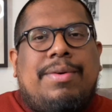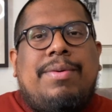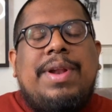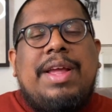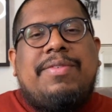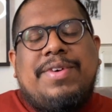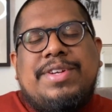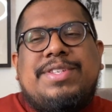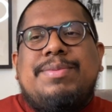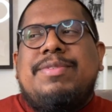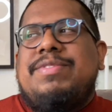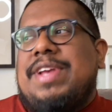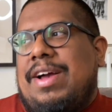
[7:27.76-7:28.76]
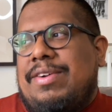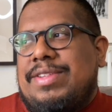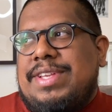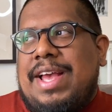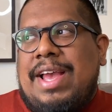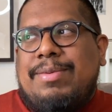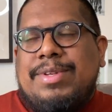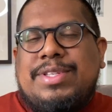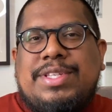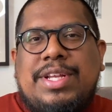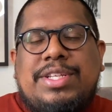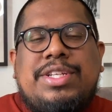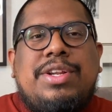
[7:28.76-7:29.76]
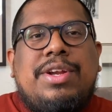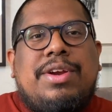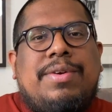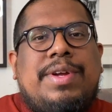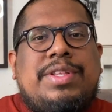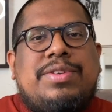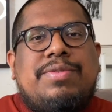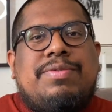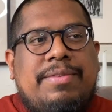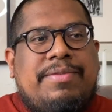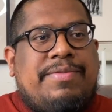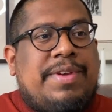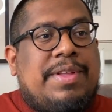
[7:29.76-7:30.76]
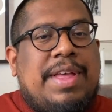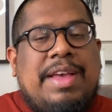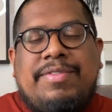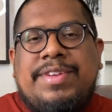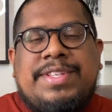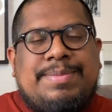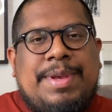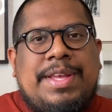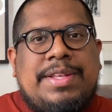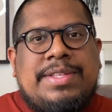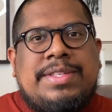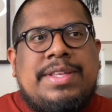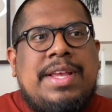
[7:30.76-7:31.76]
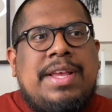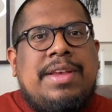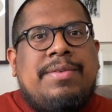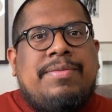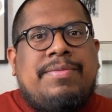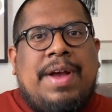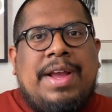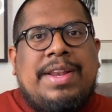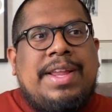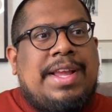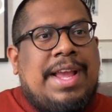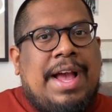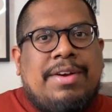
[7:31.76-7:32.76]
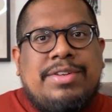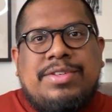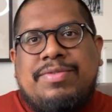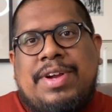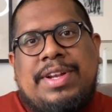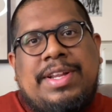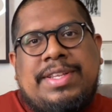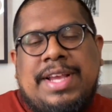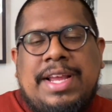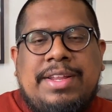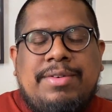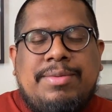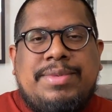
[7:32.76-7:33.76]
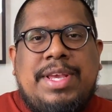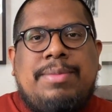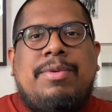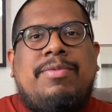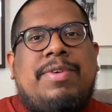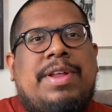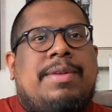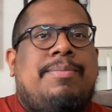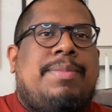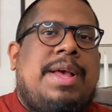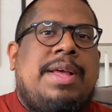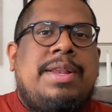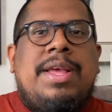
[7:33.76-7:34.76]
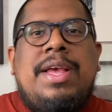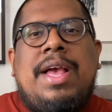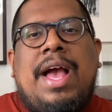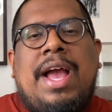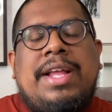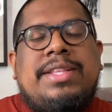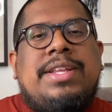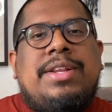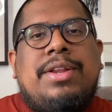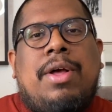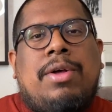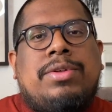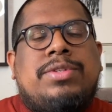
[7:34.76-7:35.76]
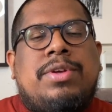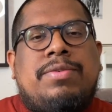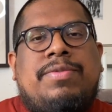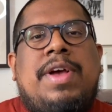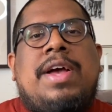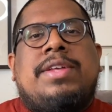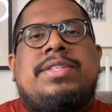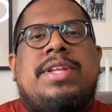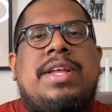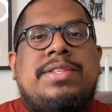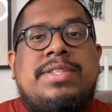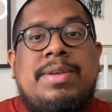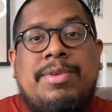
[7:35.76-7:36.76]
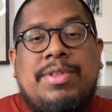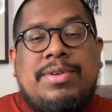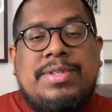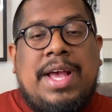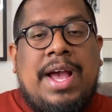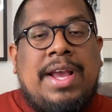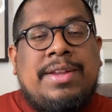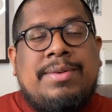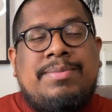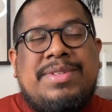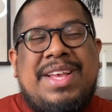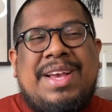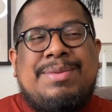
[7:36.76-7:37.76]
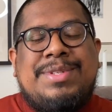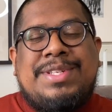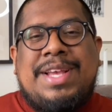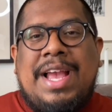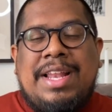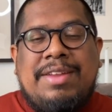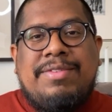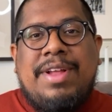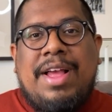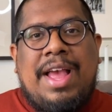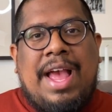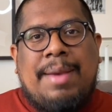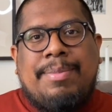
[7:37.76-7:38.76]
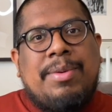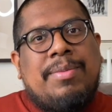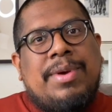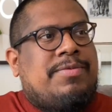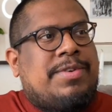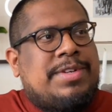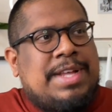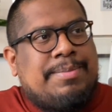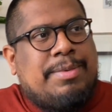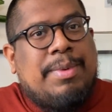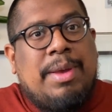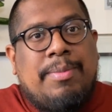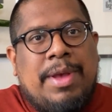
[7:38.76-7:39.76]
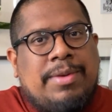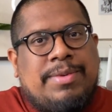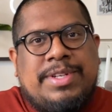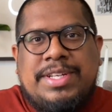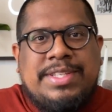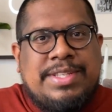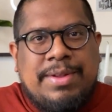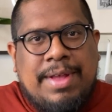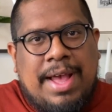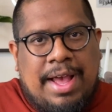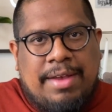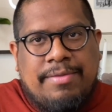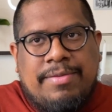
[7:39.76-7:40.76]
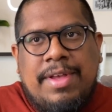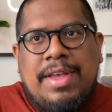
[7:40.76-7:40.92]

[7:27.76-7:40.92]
when I first moved out, I was such in a hurry to fill every space. Find a couch, find a dining room table, find a bed. I did it all so fast, and some of those items I was kind of not happy with. For example, my bed, which I still have